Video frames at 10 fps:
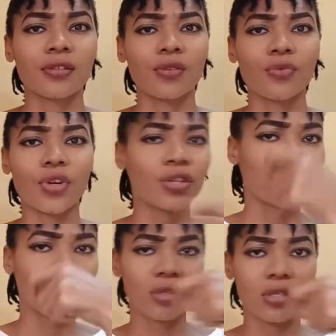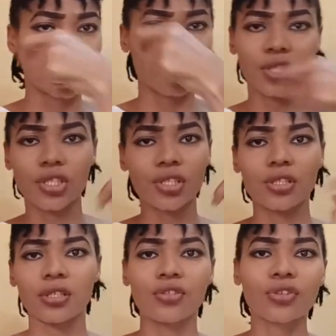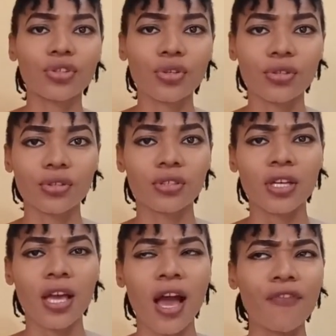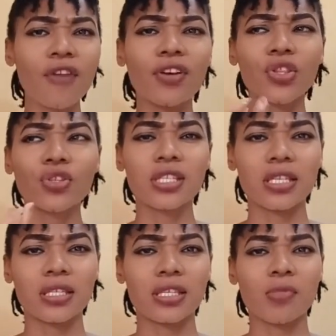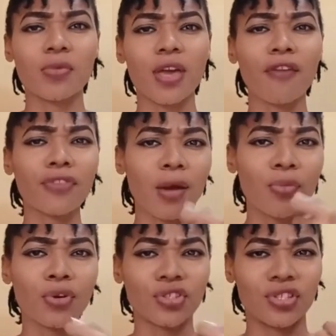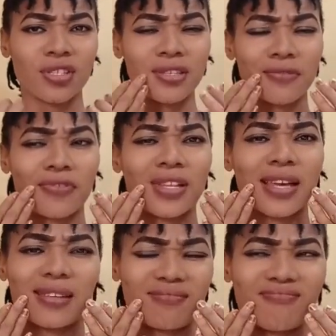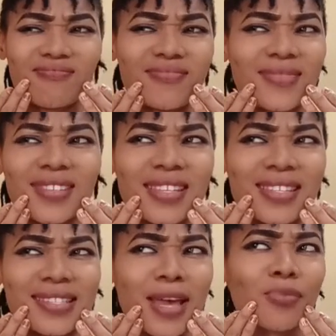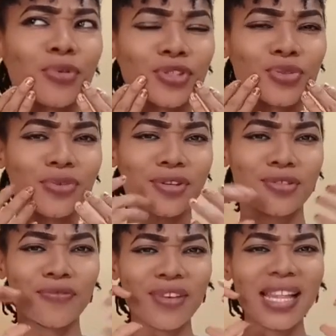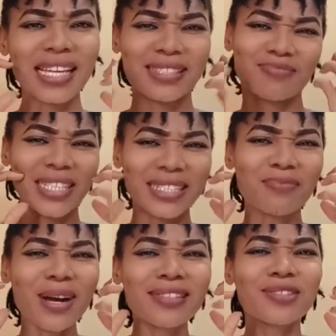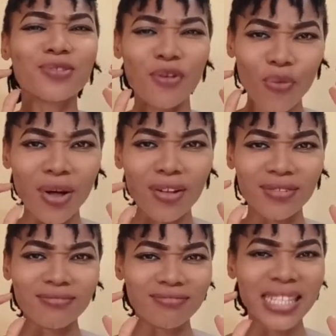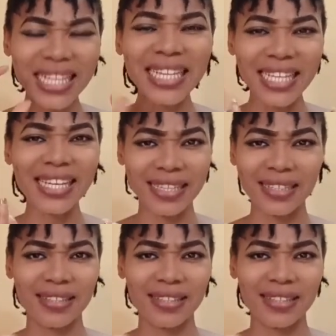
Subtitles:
When you just you're done. Have you ever noticed this? Maybe after brushing, you still feel like, did I brush well? You still feel like the mouth is not well cleaned.